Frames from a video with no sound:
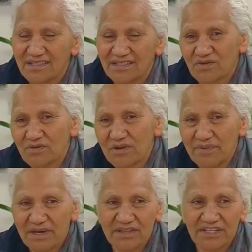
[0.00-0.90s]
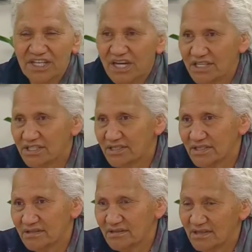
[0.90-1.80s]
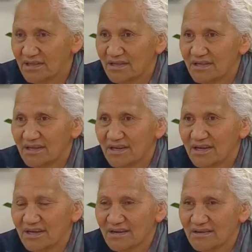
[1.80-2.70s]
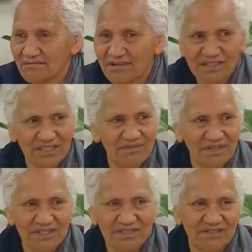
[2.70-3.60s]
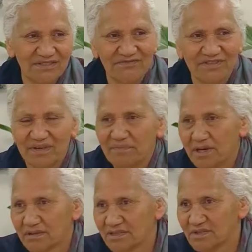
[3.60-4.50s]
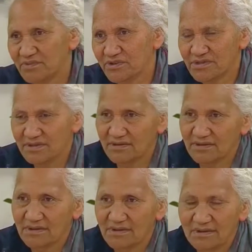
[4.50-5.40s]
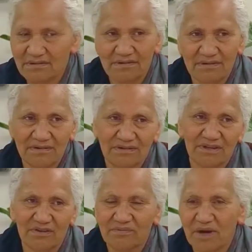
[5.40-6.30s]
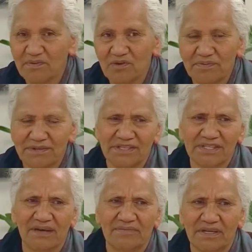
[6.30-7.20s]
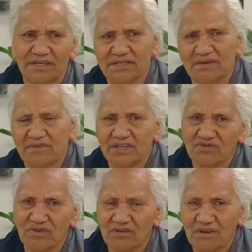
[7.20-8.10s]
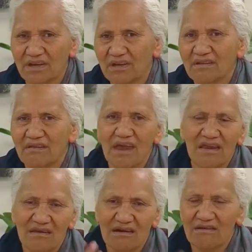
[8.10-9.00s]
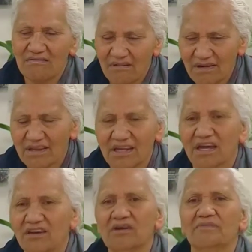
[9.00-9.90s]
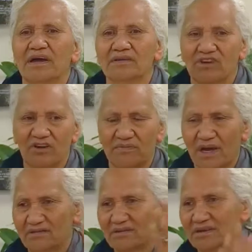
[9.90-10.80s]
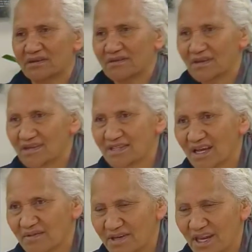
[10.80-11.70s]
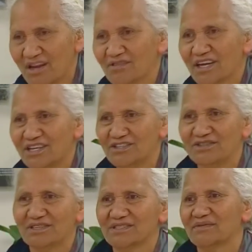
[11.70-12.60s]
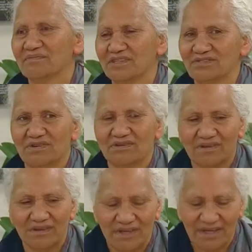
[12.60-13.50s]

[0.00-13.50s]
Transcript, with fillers: It's all about the changes in, in, in uh, what, what's different about this person. You know, my mokopuna's come in and something's wrong. They know. One thing I know about kaumātua can tell when they look at you there's something's wrong.